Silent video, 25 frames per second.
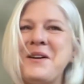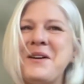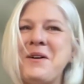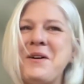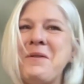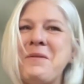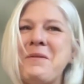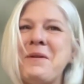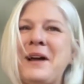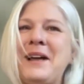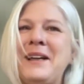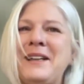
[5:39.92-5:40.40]

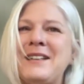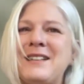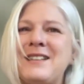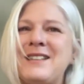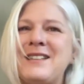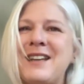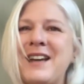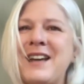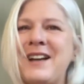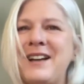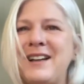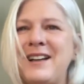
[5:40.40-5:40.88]

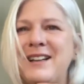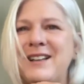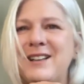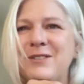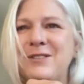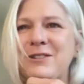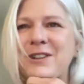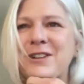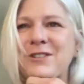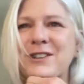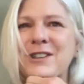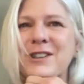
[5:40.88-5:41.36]
But
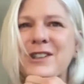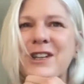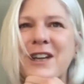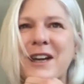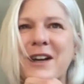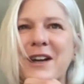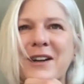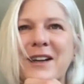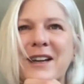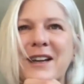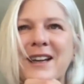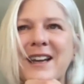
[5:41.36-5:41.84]
Reverend
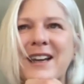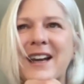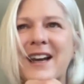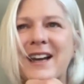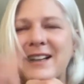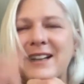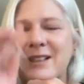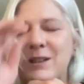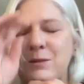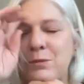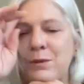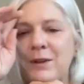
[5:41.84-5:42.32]
Terry
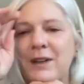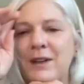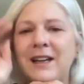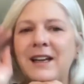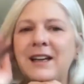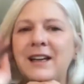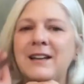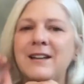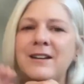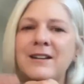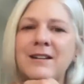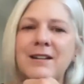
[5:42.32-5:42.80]
has
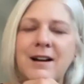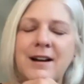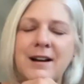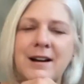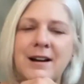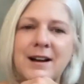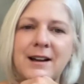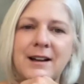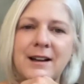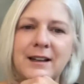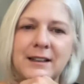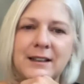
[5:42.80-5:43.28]
been
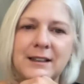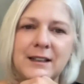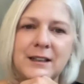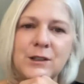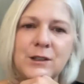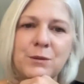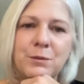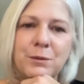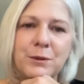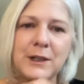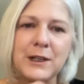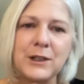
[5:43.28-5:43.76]
an
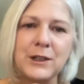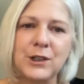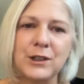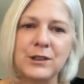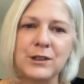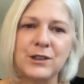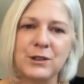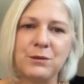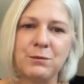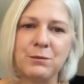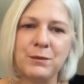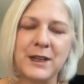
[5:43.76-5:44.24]

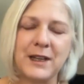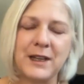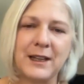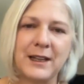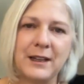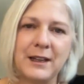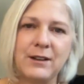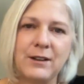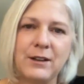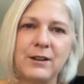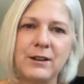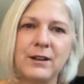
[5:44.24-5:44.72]
inspiration to
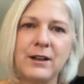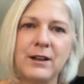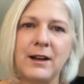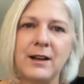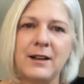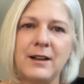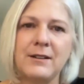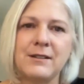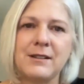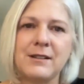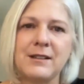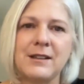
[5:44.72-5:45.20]
me
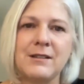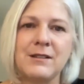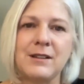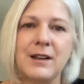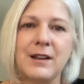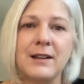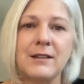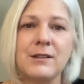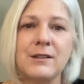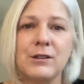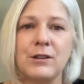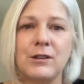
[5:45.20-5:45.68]
since
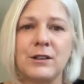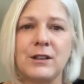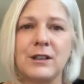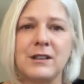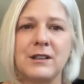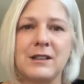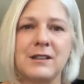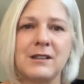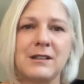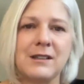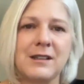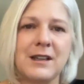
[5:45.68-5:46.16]
I started
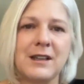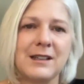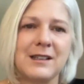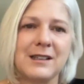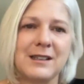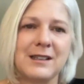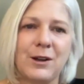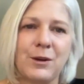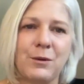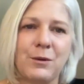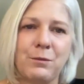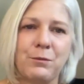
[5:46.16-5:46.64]
in
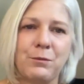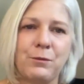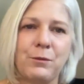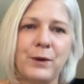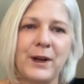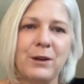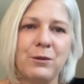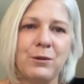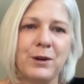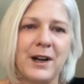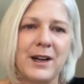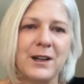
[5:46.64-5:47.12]
CSL
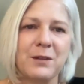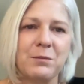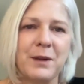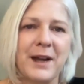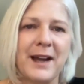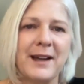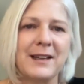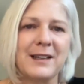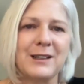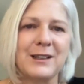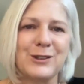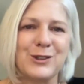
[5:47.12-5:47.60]
White Rock
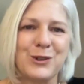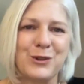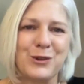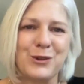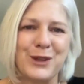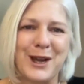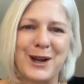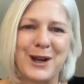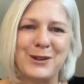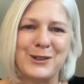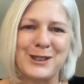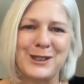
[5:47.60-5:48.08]
back in
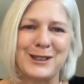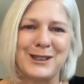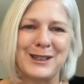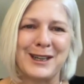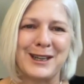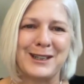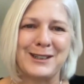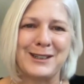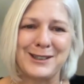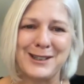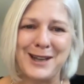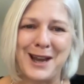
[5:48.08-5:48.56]

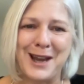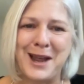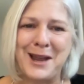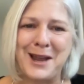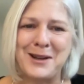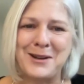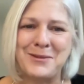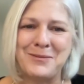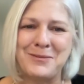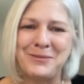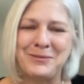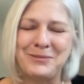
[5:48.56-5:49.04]

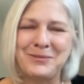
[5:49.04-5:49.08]
2010.